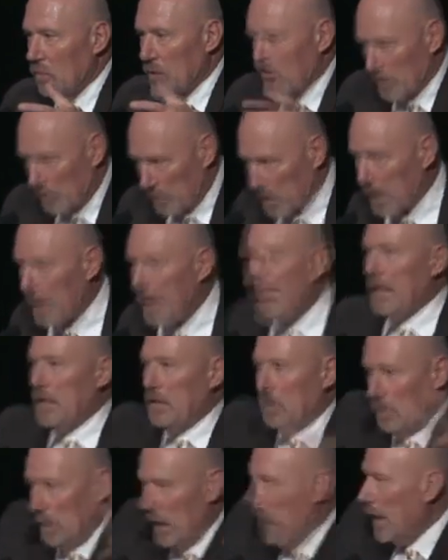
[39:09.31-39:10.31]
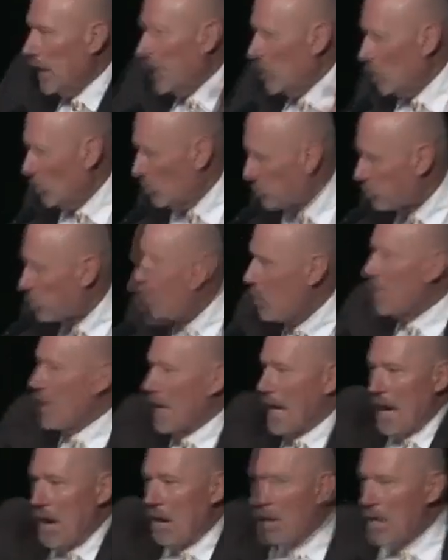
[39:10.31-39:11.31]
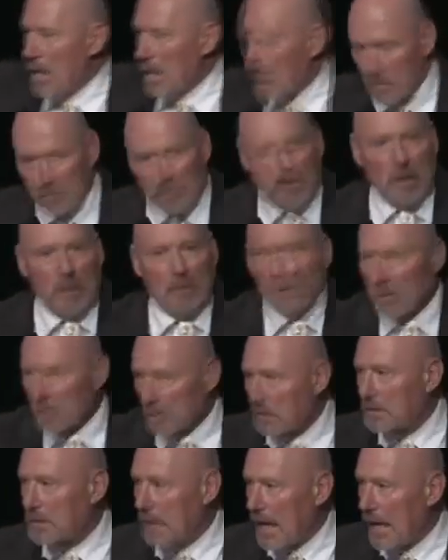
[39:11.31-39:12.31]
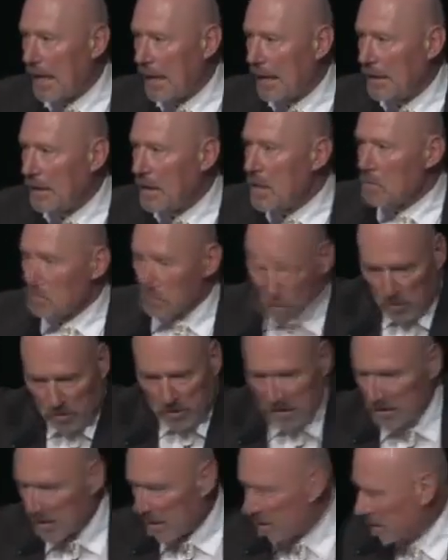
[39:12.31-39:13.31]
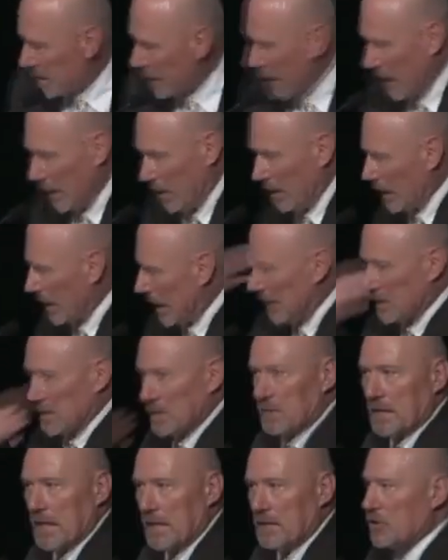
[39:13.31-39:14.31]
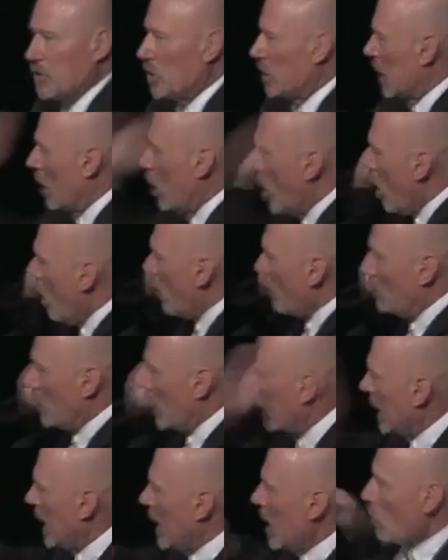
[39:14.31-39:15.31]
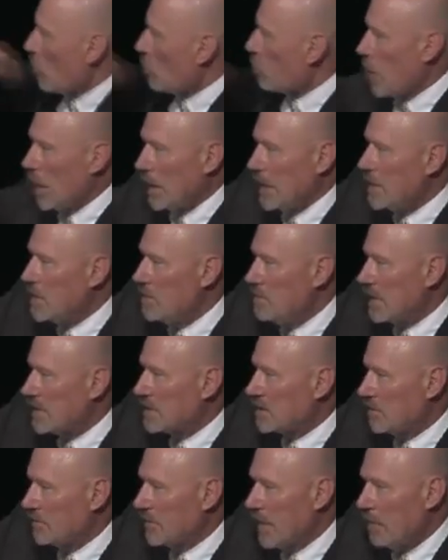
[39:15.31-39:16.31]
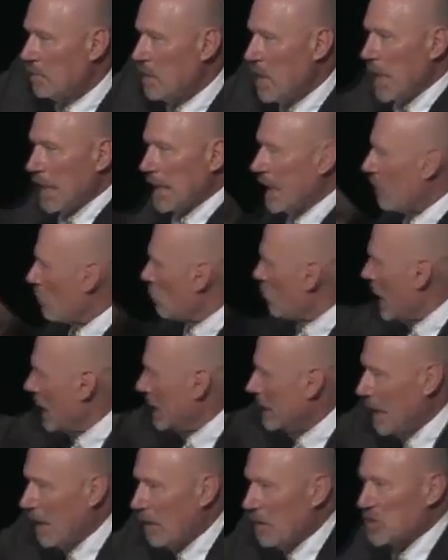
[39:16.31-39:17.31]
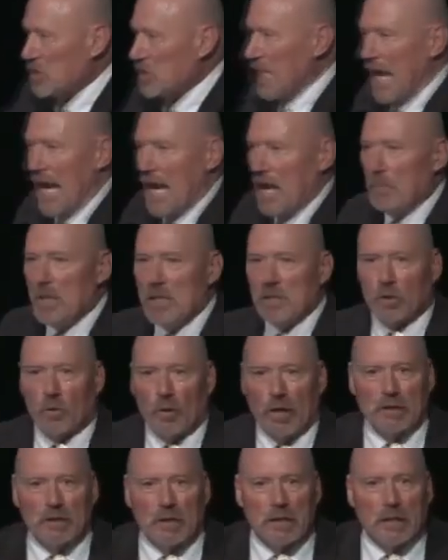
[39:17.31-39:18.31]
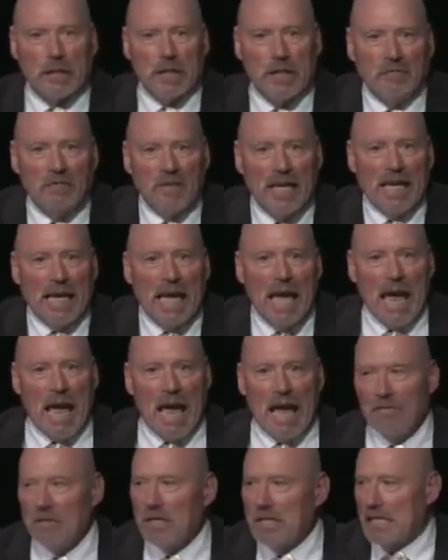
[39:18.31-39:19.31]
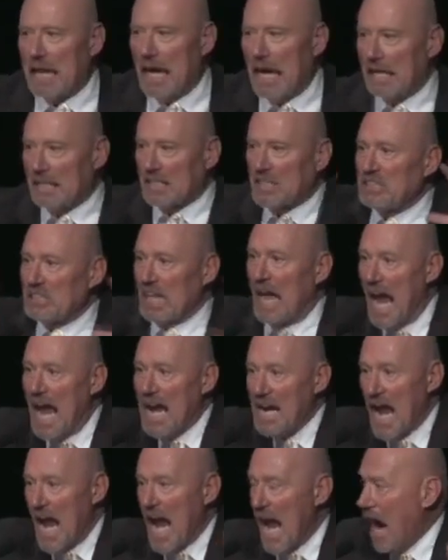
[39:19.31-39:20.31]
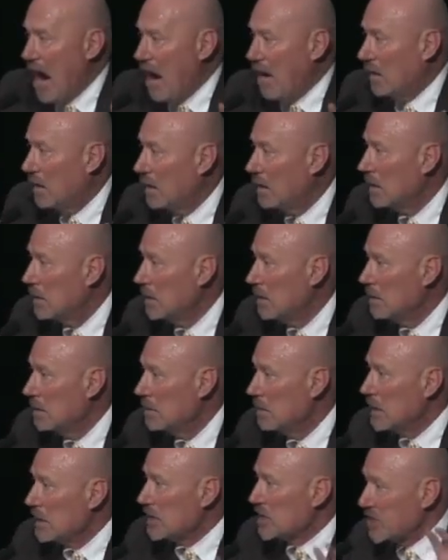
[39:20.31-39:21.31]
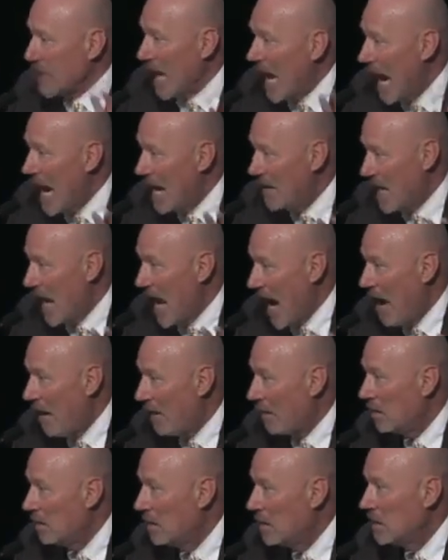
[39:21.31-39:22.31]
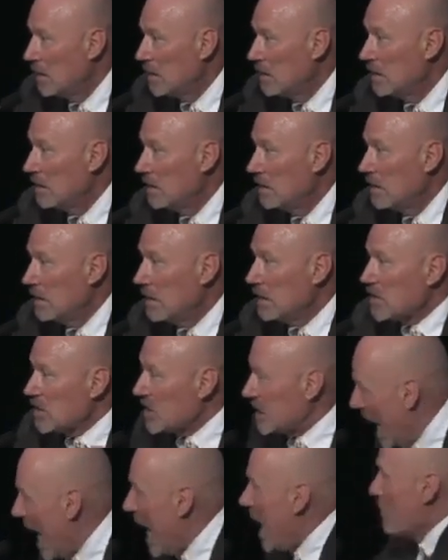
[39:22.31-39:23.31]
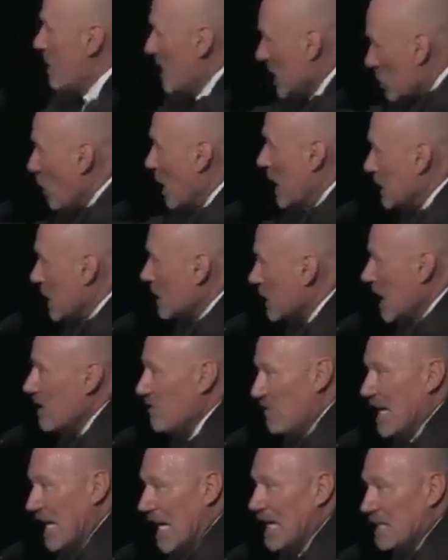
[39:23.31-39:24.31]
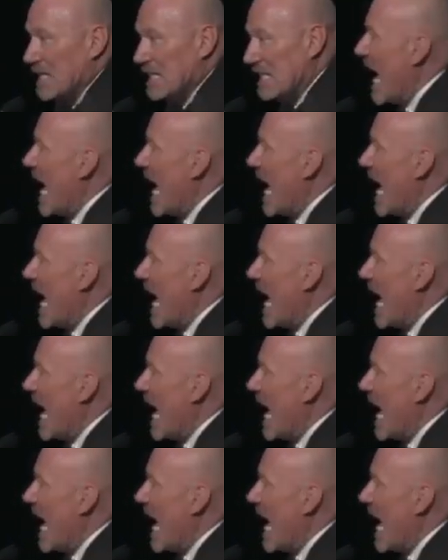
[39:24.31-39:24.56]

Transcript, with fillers: when the plague, you know, broke out and people are dying. Moses says to Aaron, get the censer, go, buddy, run in the midst of them. Get right there. Stand between the living and the dead. Stand there. Stand there. Stand between the living and the